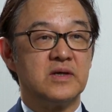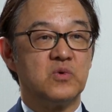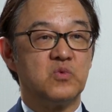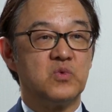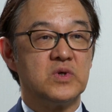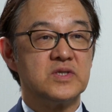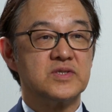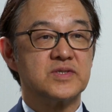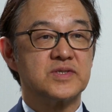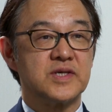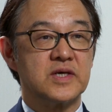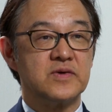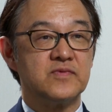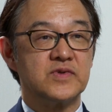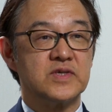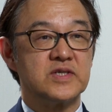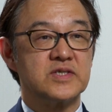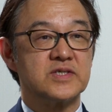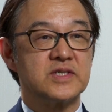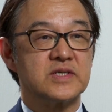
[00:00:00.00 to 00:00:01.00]
with
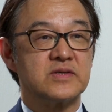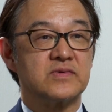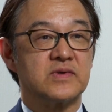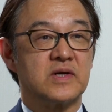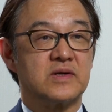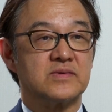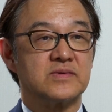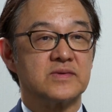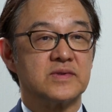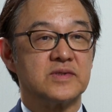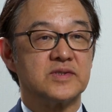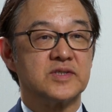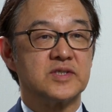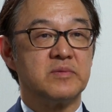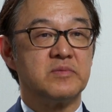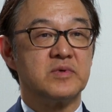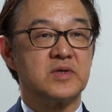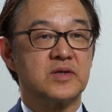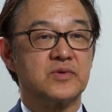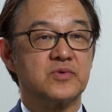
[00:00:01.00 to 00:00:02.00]
safety signals
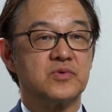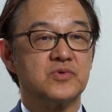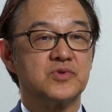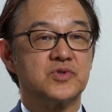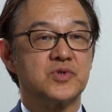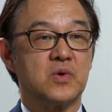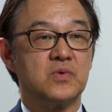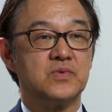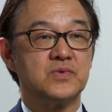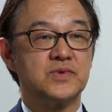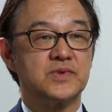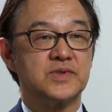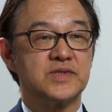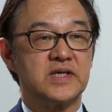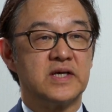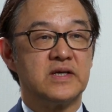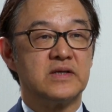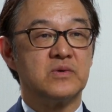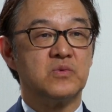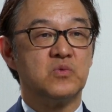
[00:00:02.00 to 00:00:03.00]
similar to those
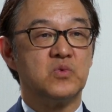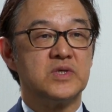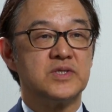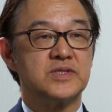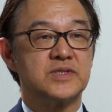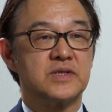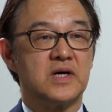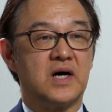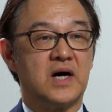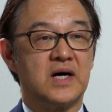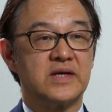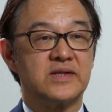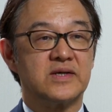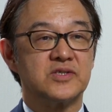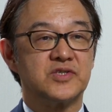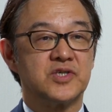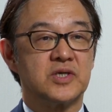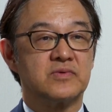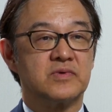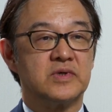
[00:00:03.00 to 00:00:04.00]
seen with
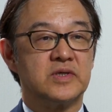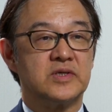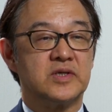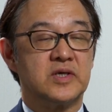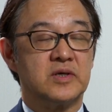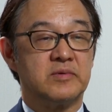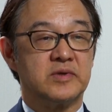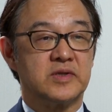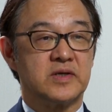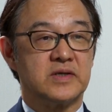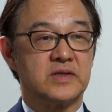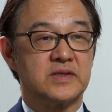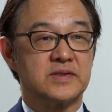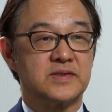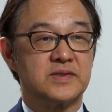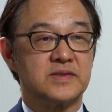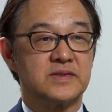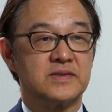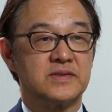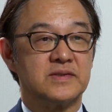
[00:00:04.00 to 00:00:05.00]
other JAK
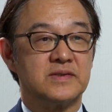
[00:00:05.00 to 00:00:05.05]
inhibitors.